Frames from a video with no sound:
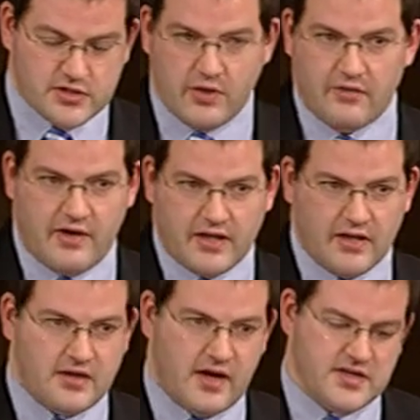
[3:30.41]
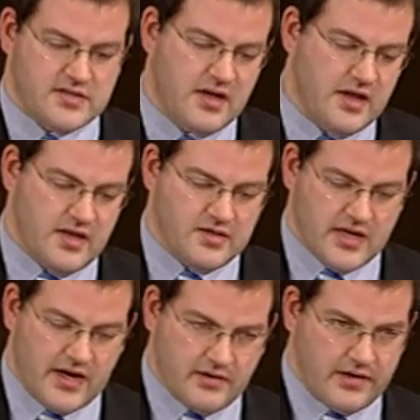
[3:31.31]
So I recognise
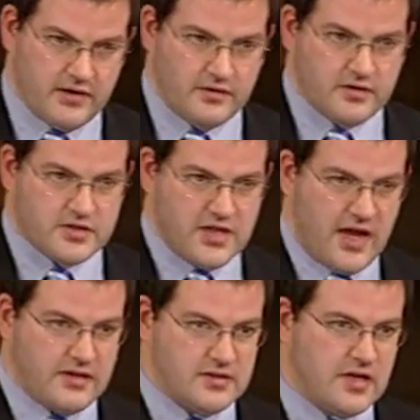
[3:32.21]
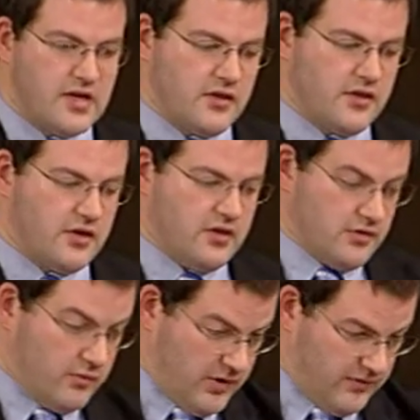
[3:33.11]
entirely and understand
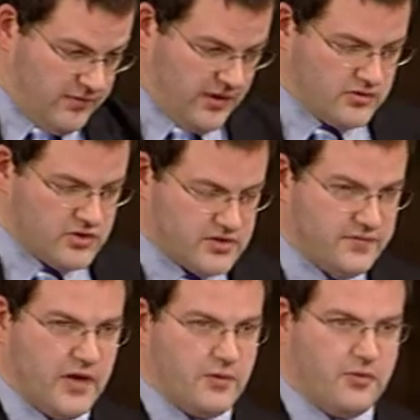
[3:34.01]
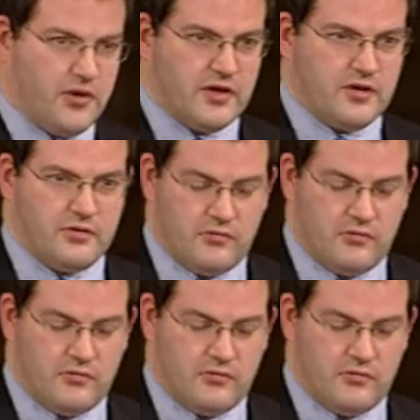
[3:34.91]
if I could just develop the point,